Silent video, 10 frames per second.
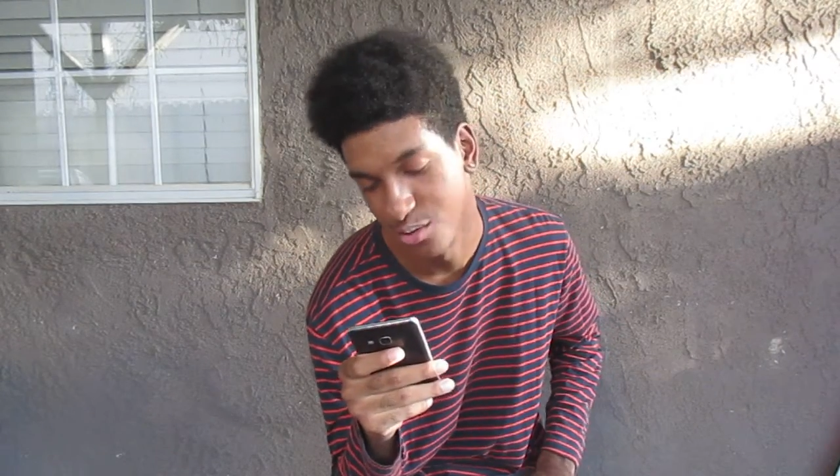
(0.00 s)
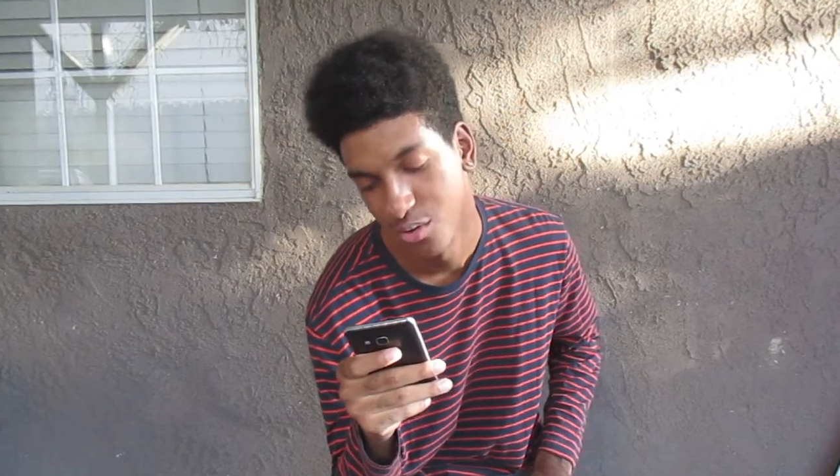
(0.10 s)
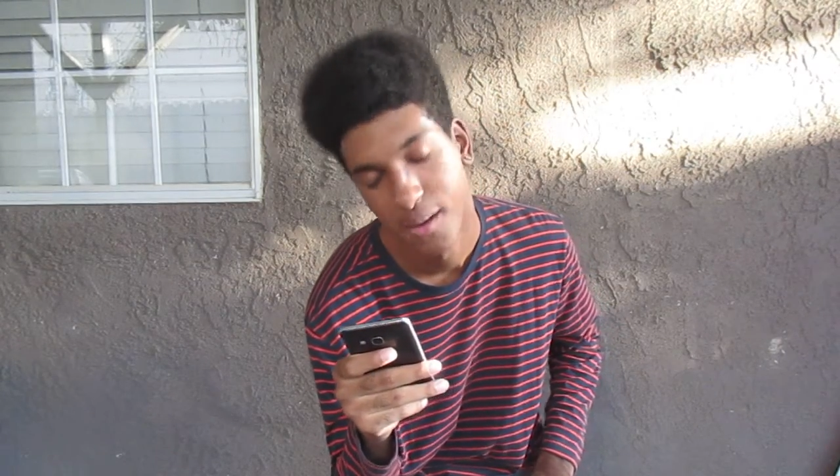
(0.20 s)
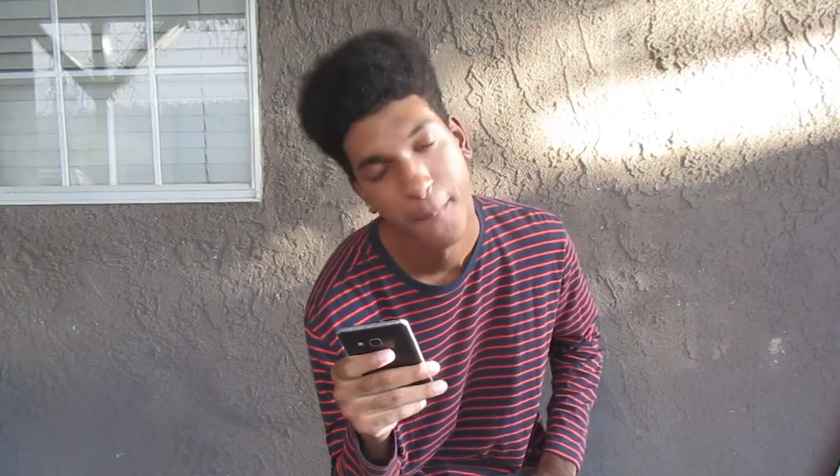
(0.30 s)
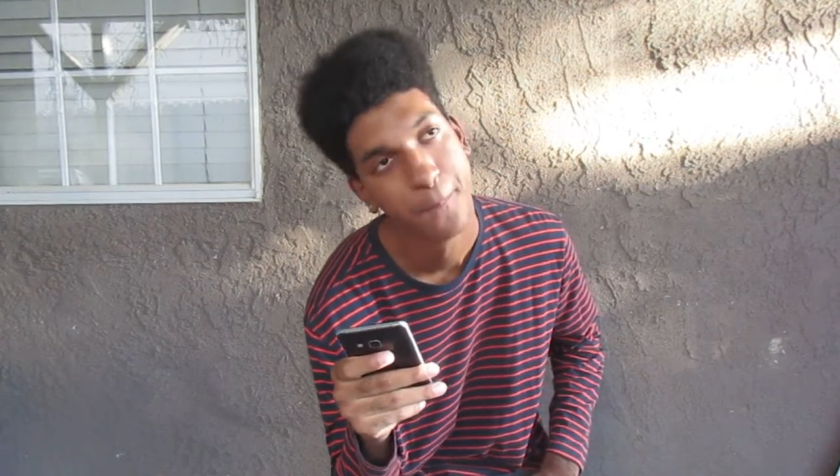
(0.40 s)

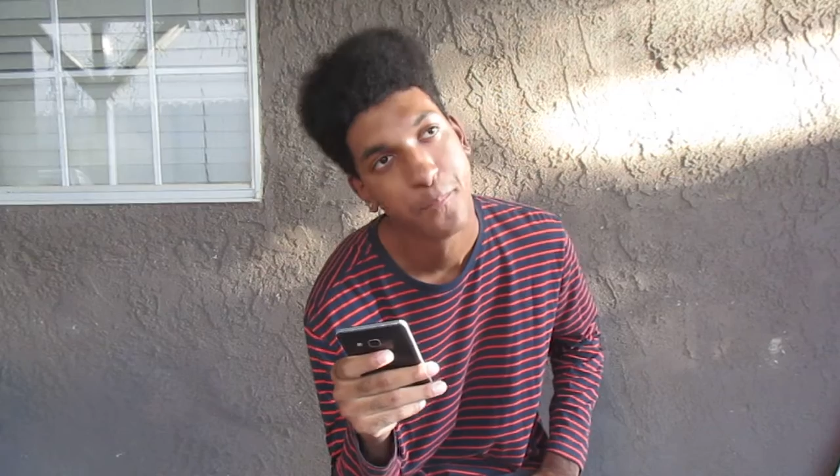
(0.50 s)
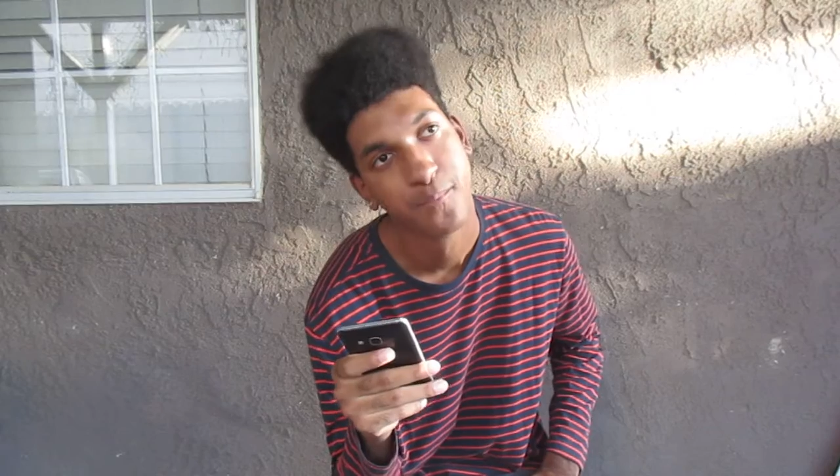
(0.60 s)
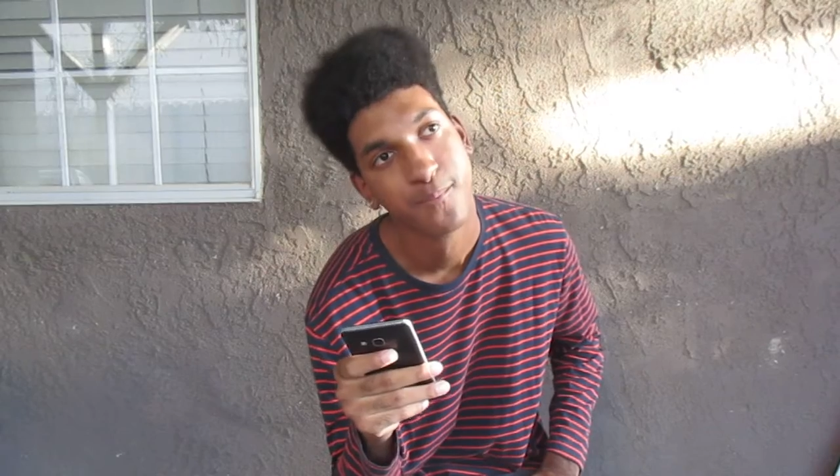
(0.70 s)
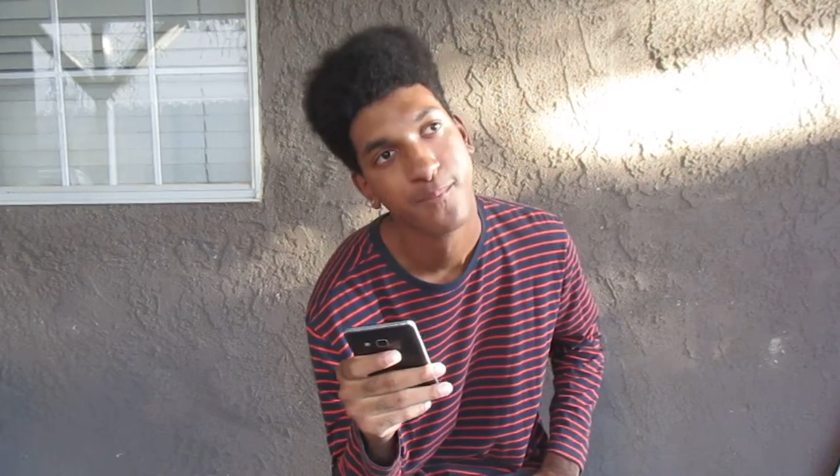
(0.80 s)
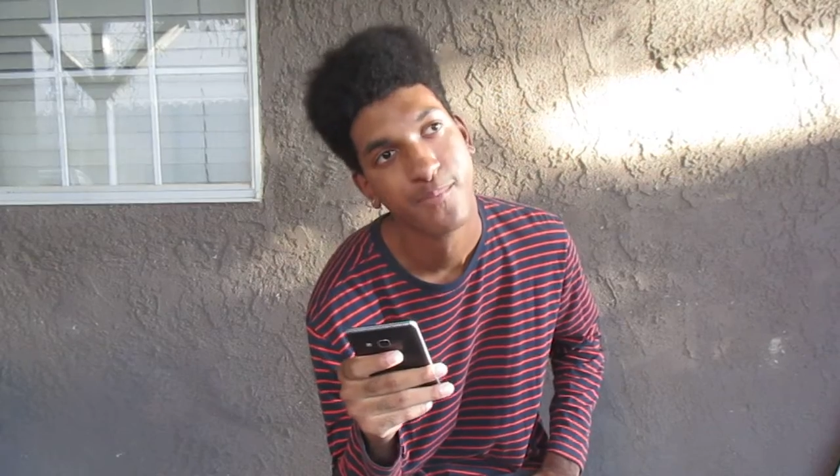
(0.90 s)

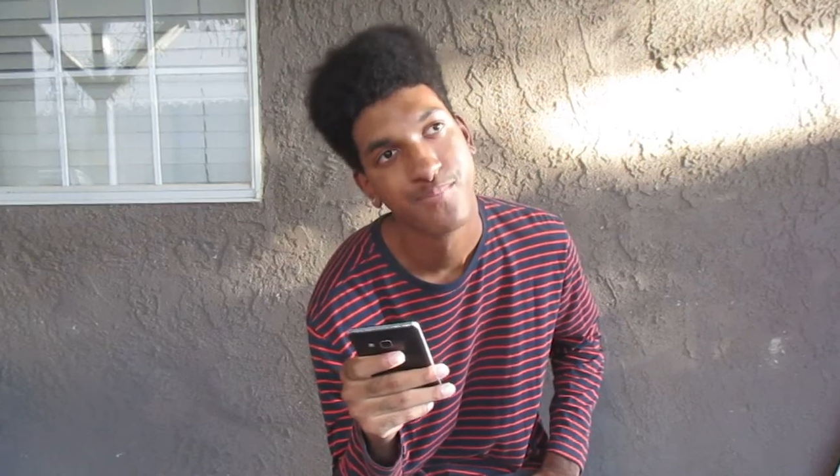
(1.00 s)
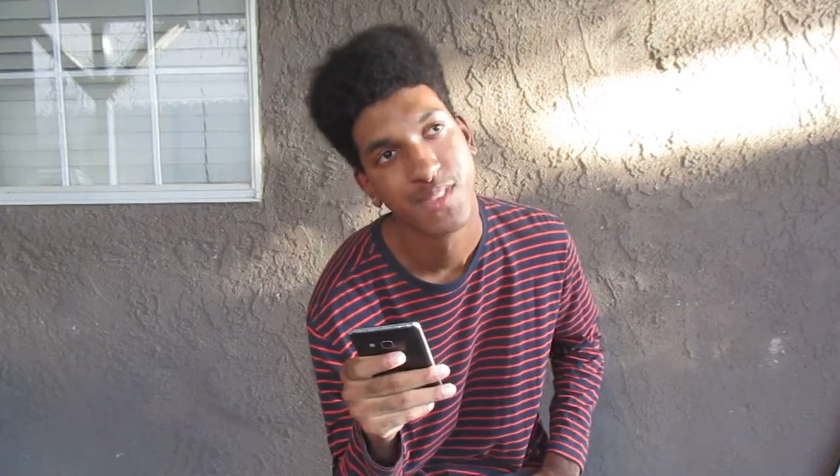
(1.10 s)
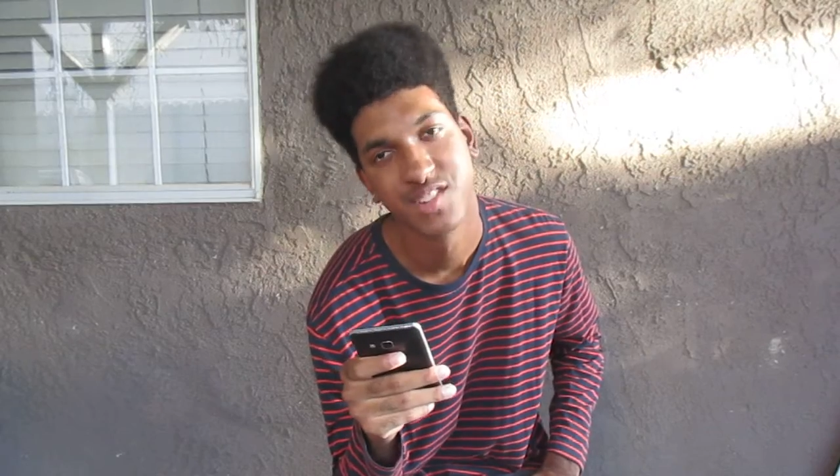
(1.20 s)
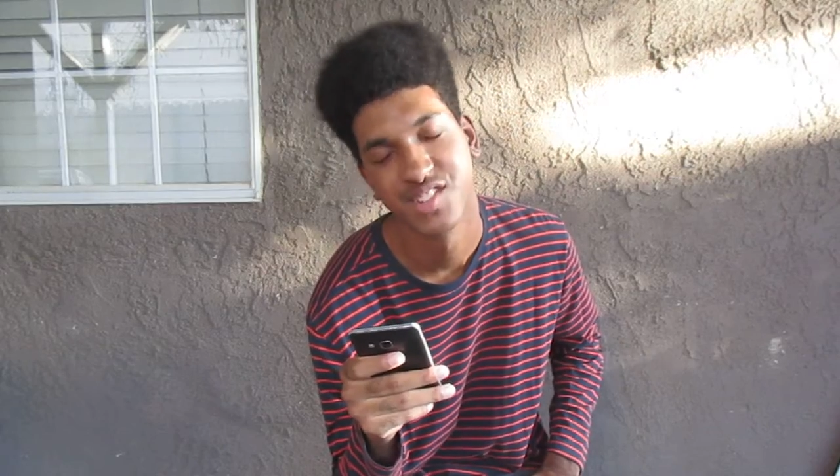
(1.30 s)
to,